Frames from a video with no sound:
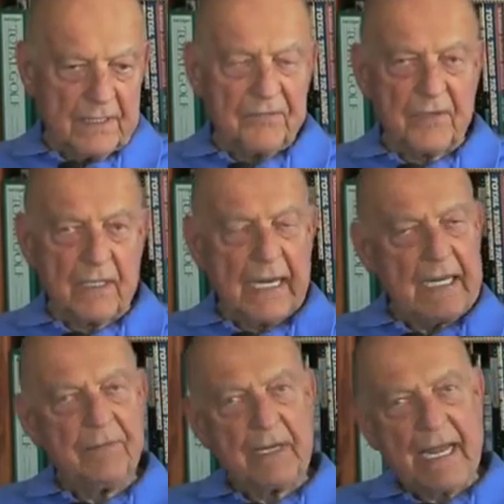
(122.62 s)
different
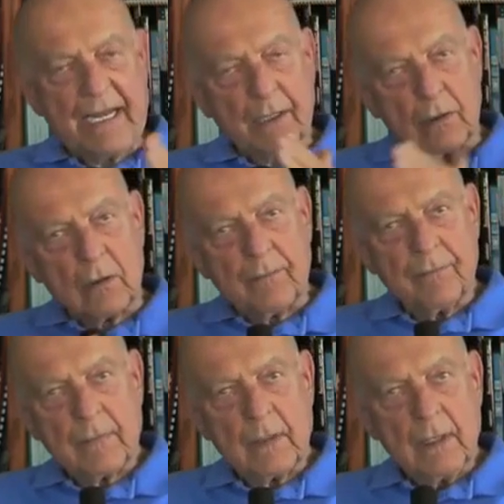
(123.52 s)
at every angle,
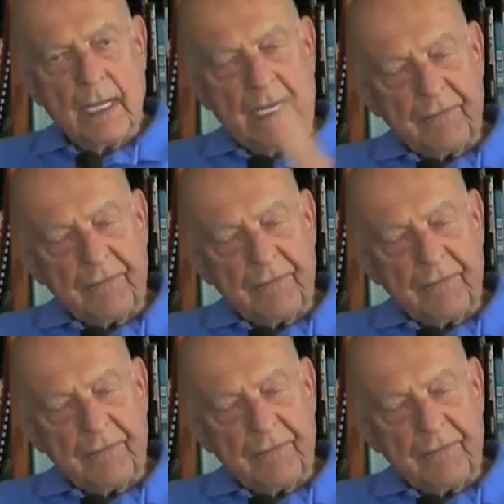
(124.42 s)
at